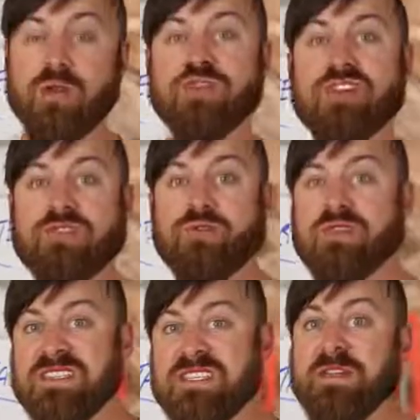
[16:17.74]
just
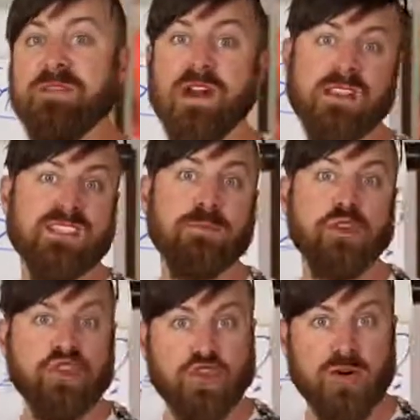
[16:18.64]
receive customer
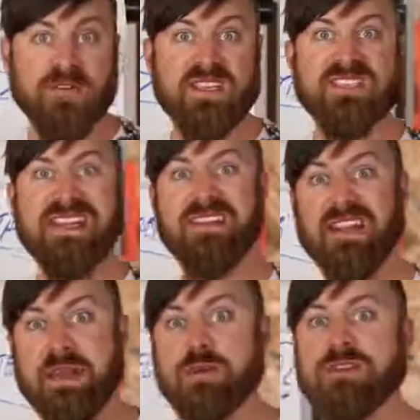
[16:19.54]
service and
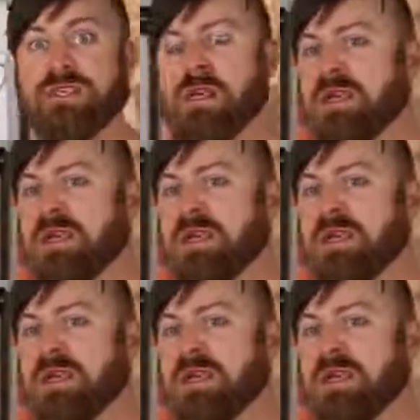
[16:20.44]
letters.